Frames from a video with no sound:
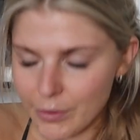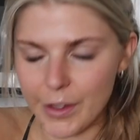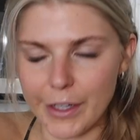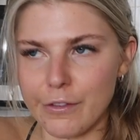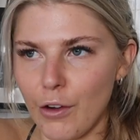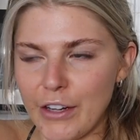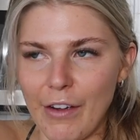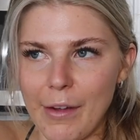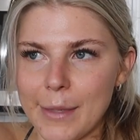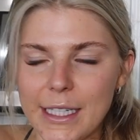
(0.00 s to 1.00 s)
for like
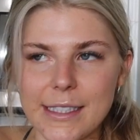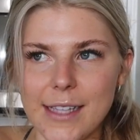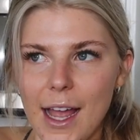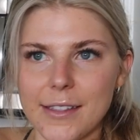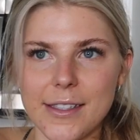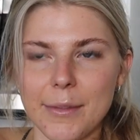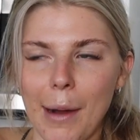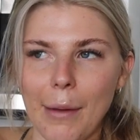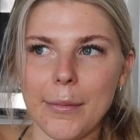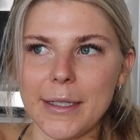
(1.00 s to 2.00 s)
45 minutes. Honestly,
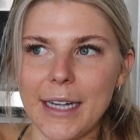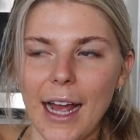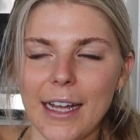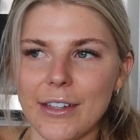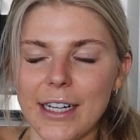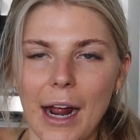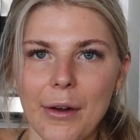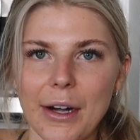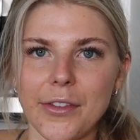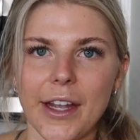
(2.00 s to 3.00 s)
probably not even an
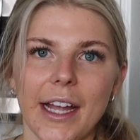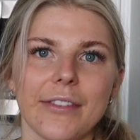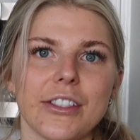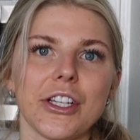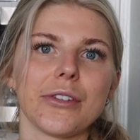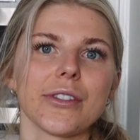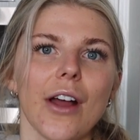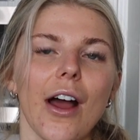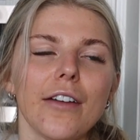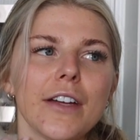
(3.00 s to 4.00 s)
hour. I don't think I even dozed
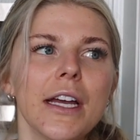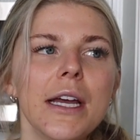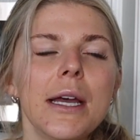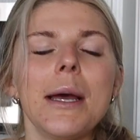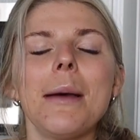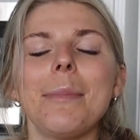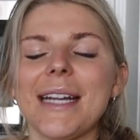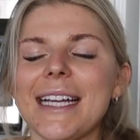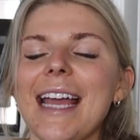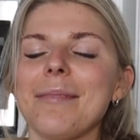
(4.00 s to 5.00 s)
off.
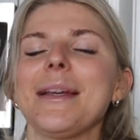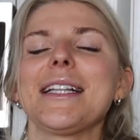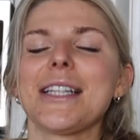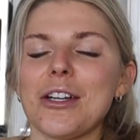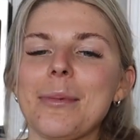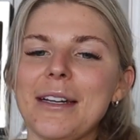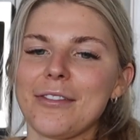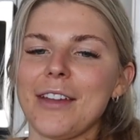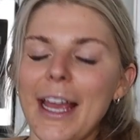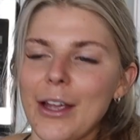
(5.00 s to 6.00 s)
But it gave me a little bit
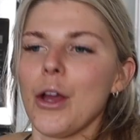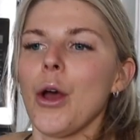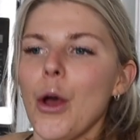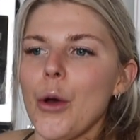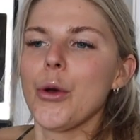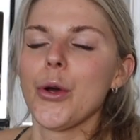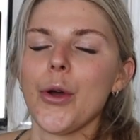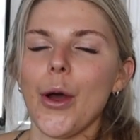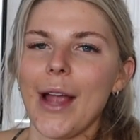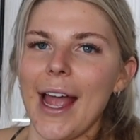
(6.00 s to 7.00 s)
of like,
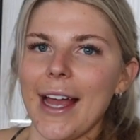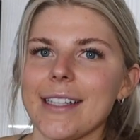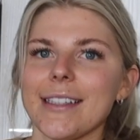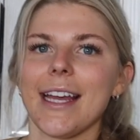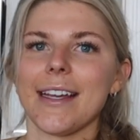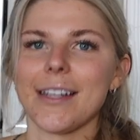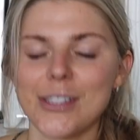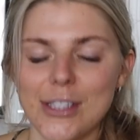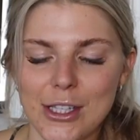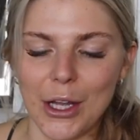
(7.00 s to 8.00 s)
okay, I can like
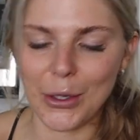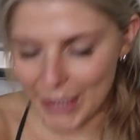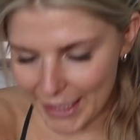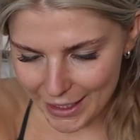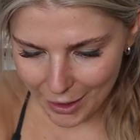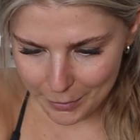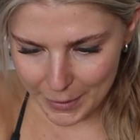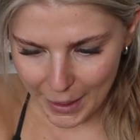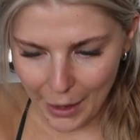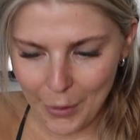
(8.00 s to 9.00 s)
slowly get up
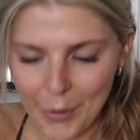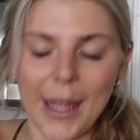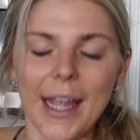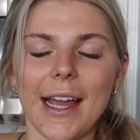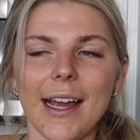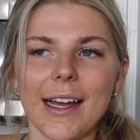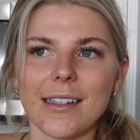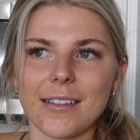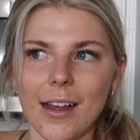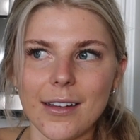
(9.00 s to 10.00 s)
now.
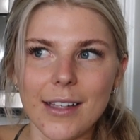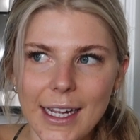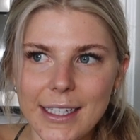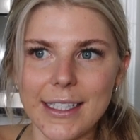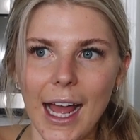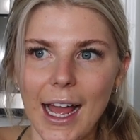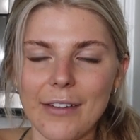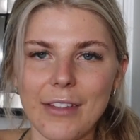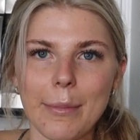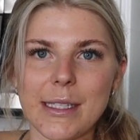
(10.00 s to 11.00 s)
And luckily I did not
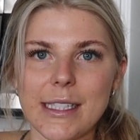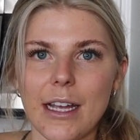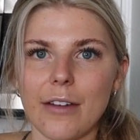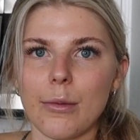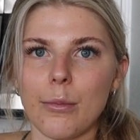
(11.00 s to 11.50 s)
have that busy of a